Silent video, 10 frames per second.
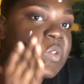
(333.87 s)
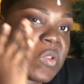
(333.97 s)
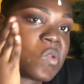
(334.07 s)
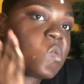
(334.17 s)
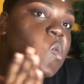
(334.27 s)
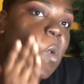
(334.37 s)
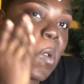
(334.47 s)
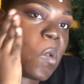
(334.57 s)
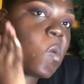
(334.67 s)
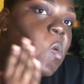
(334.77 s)
you know,
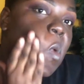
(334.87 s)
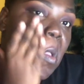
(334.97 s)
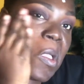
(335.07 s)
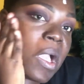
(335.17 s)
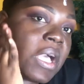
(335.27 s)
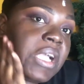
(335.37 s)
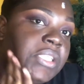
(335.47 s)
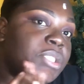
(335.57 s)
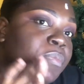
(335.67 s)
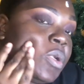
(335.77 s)

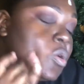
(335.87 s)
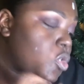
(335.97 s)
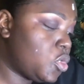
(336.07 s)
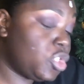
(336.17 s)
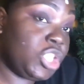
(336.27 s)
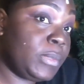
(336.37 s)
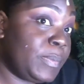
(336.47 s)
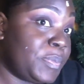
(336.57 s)
cause products not cheap,